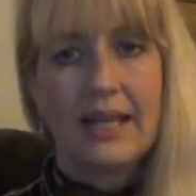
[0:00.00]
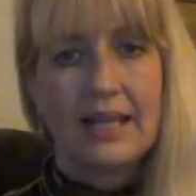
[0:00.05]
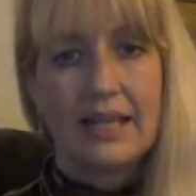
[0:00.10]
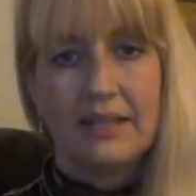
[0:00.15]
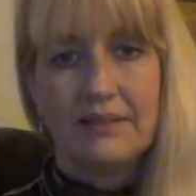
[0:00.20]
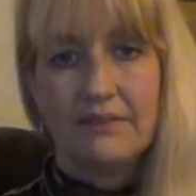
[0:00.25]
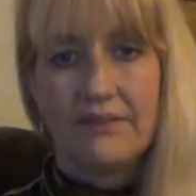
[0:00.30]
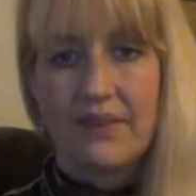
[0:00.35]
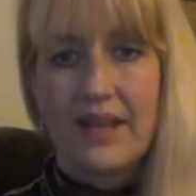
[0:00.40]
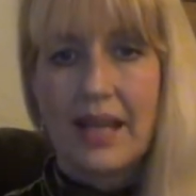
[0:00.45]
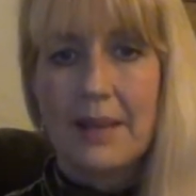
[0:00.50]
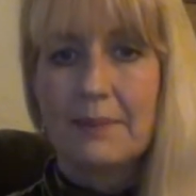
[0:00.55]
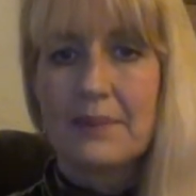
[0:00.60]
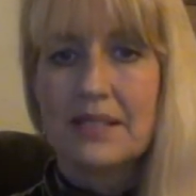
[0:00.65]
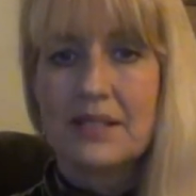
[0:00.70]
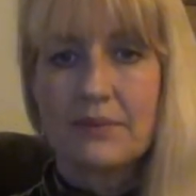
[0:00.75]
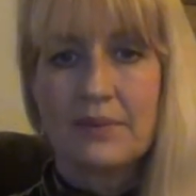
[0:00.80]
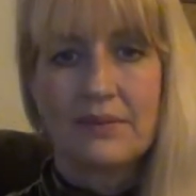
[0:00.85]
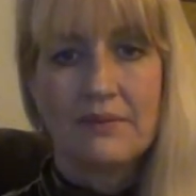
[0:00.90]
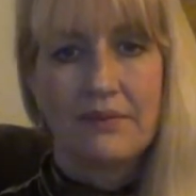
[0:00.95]
in
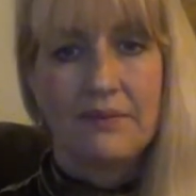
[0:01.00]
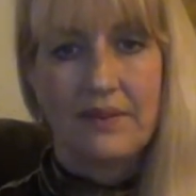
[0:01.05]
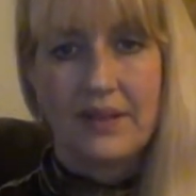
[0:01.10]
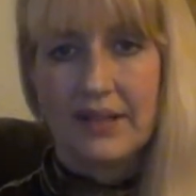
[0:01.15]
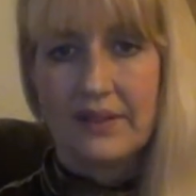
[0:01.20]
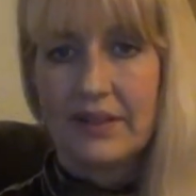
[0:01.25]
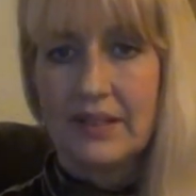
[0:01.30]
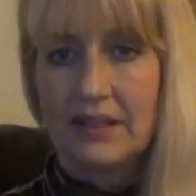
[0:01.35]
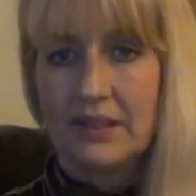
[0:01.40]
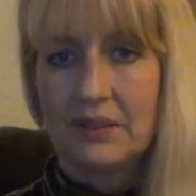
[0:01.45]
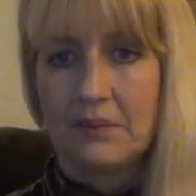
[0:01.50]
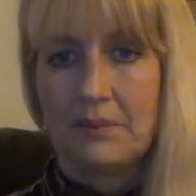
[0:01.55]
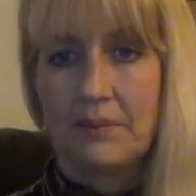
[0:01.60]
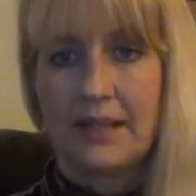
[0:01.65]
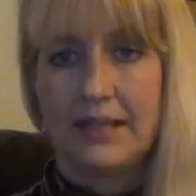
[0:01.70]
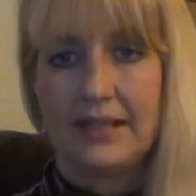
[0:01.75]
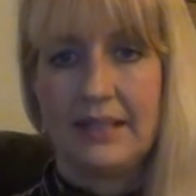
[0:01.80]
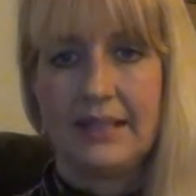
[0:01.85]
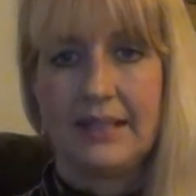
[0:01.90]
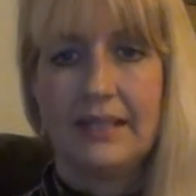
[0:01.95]
families with very little
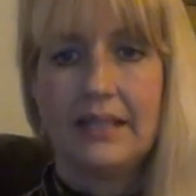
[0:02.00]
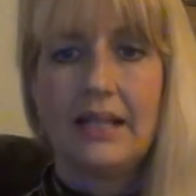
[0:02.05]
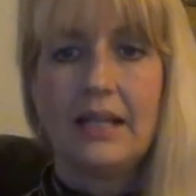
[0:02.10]
money,